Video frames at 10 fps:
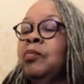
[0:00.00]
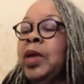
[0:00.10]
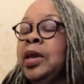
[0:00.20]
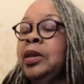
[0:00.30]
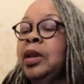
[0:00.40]

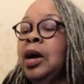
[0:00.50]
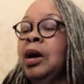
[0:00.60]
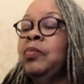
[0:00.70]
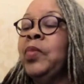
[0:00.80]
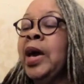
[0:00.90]
and
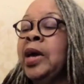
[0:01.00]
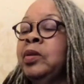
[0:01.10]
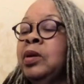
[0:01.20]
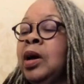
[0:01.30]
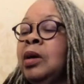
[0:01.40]
that
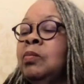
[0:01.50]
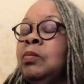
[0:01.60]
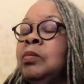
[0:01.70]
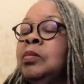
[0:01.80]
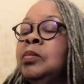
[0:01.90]

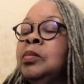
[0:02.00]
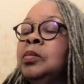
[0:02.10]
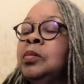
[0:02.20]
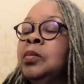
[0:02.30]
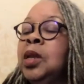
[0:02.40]

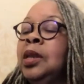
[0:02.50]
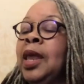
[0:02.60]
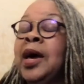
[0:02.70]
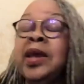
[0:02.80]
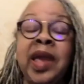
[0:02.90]

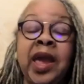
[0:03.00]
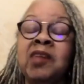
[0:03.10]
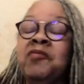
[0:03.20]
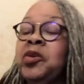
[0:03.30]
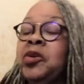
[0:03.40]
line
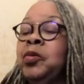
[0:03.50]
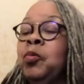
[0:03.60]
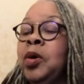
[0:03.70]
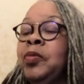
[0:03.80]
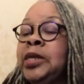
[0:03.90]
after the
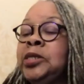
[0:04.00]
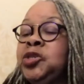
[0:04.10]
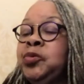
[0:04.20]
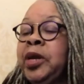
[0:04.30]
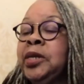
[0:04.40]
one that
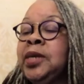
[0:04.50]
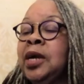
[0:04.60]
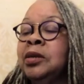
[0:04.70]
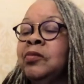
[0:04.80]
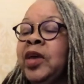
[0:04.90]
you read,
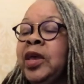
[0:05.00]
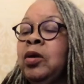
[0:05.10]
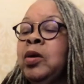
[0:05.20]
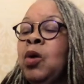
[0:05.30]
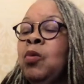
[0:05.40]
Dr.
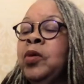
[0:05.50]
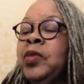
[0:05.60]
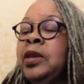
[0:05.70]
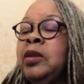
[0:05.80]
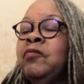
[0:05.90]
Vega,
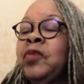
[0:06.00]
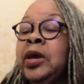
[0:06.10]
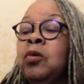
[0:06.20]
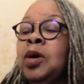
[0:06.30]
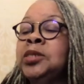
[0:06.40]
within the
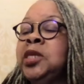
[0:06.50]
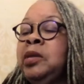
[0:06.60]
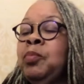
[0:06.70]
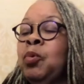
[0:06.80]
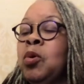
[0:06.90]
veil was
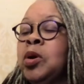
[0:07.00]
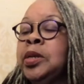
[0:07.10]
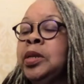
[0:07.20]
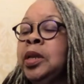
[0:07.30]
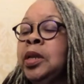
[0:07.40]
he
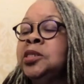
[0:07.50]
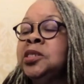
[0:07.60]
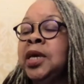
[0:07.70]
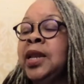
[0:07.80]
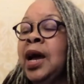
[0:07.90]
born,
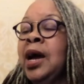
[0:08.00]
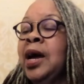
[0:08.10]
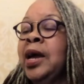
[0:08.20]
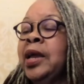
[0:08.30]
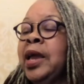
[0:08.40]
said
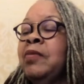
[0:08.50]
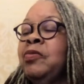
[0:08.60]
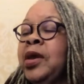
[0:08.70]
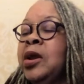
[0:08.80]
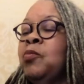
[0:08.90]
I,
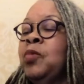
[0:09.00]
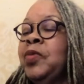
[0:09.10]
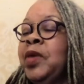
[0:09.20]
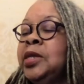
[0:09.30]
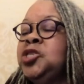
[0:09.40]
and there
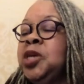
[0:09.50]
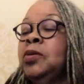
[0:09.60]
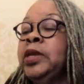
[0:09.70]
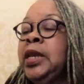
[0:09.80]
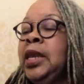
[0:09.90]
within
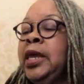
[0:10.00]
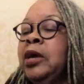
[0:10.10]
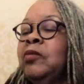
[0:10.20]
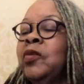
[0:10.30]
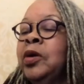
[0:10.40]
shall he
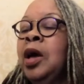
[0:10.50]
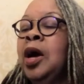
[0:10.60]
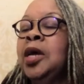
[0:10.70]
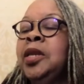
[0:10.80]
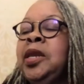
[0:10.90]
live,
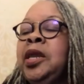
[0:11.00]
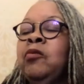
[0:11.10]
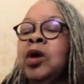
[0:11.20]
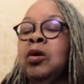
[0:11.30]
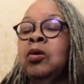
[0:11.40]
a
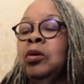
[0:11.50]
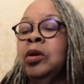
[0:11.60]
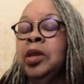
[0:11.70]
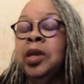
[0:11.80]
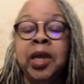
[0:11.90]
Negro
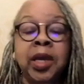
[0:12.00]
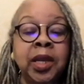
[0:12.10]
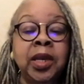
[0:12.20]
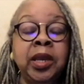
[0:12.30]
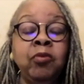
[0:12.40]
and
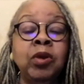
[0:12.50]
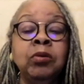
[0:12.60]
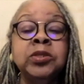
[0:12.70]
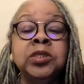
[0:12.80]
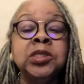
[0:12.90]
a
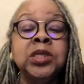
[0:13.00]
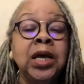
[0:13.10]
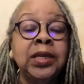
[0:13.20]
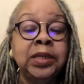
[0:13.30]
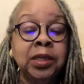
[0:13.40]
Negro's son.